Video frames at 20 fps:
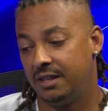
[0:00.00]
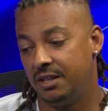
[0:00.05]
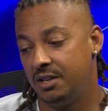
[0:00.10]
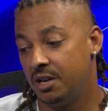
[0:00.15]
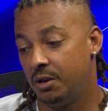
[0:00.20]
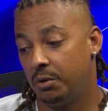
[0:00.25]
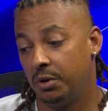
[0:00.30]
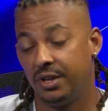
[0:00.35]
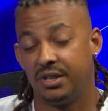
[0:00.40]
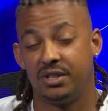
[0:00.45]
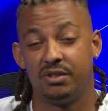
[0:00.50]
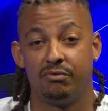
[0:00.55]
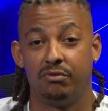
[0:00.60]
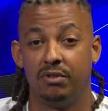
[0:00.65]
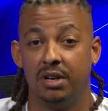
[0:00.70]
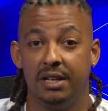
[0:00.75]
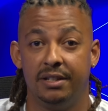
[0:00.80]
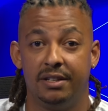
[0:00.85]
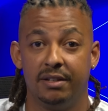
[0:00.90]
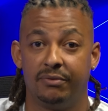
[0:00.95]
You know what, this is a
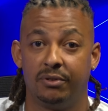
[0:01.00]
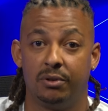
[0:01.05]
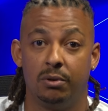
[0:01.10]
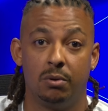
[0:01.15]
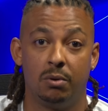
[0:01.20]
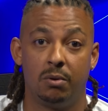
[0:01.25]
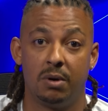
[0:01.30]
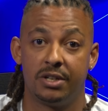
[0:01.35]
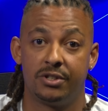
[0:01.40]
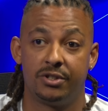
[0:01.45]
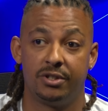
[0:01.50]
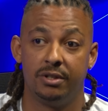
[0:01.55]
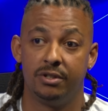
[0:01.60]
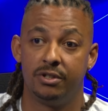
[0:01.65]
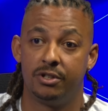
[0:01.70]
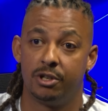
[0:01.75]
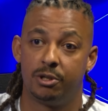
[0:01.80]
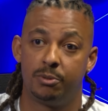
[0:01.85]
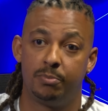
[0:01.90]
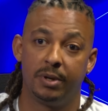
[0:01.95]
really difficult question,
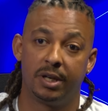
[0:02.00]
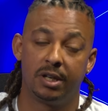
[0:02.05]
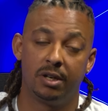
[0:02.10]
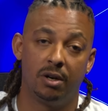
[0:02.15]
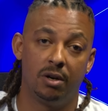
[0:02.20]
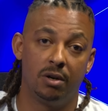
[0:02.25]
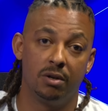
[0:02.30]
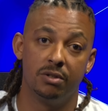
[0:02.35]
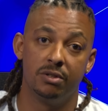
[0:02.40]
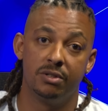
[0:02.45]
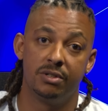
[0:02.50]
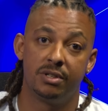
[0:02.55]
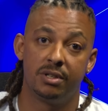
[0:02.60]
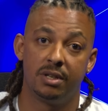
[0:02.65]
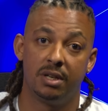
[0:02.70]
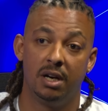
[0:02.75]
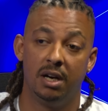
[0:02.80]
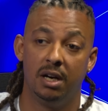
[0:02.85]
just because